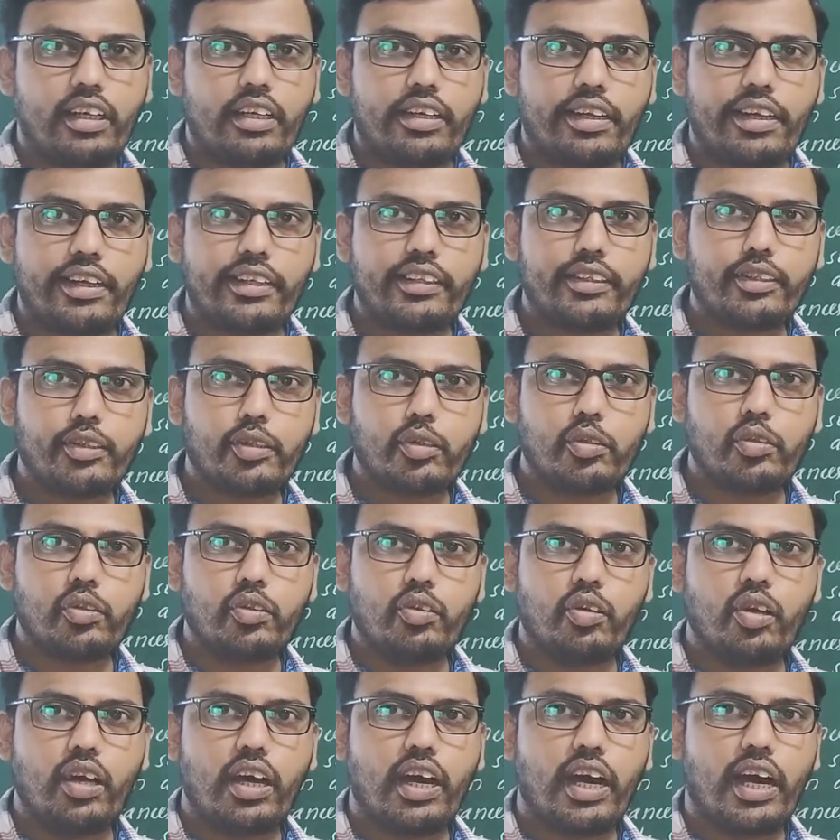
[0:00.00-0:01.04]
into
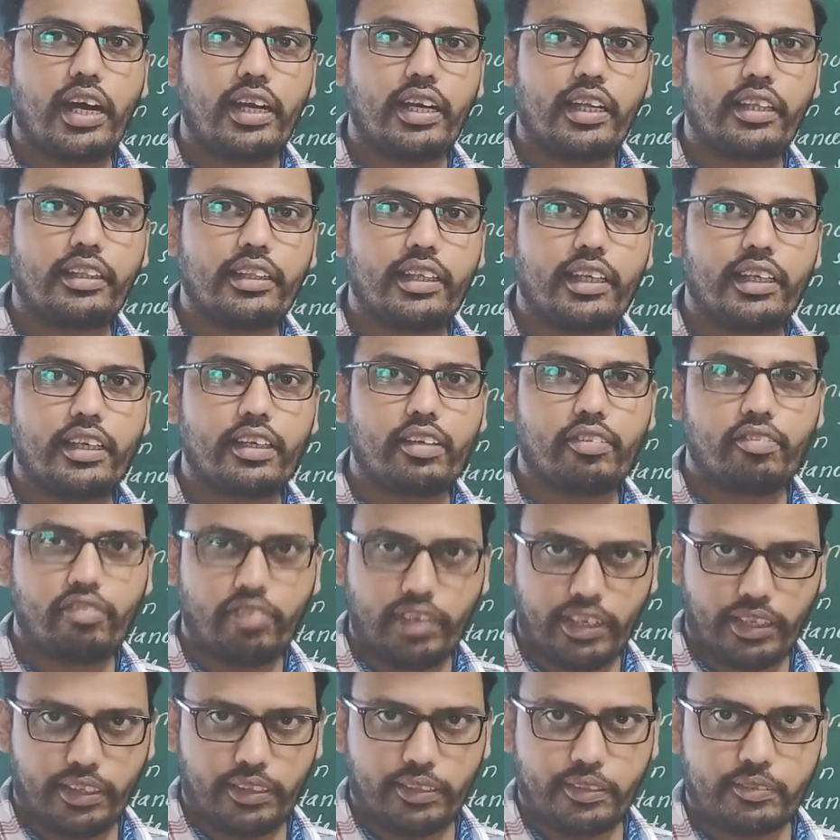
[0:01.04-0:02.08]
another
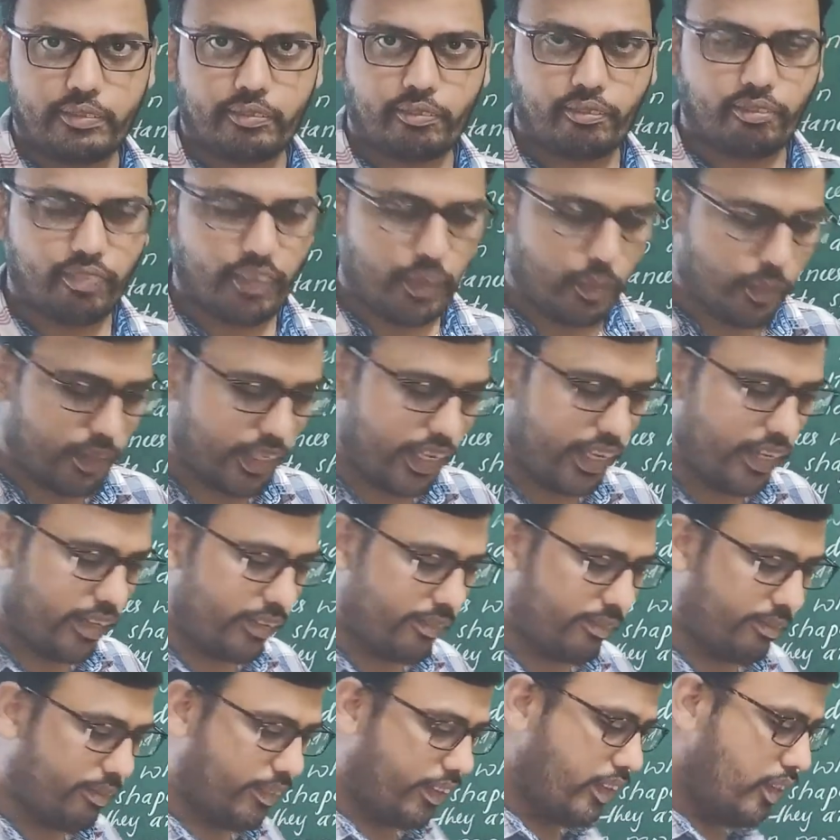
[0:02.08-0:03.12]
one.
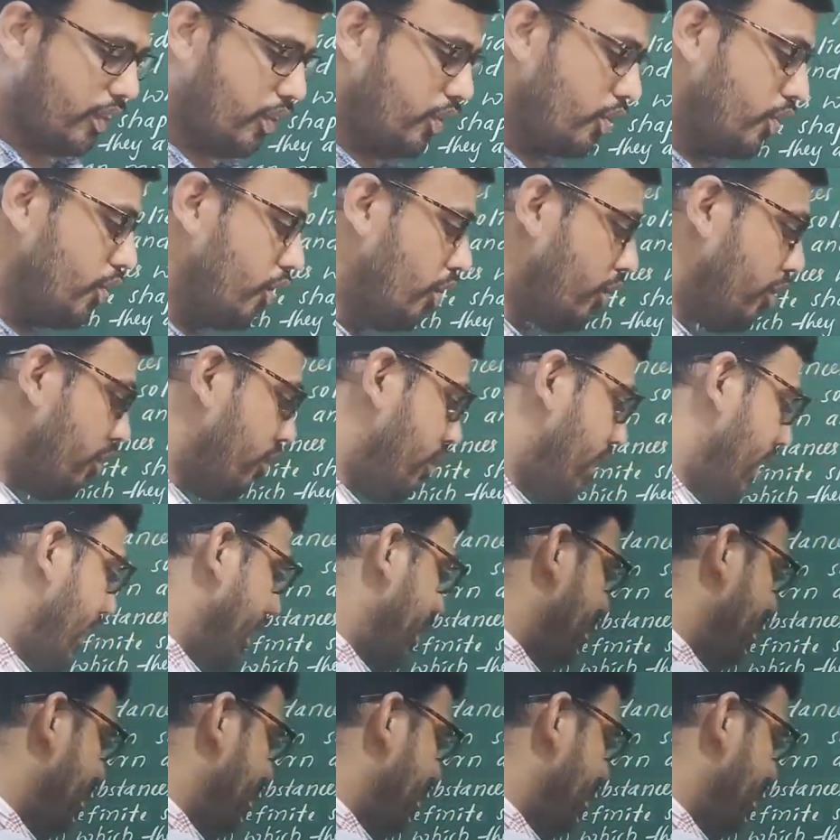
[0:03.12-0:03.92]
Okay. So what I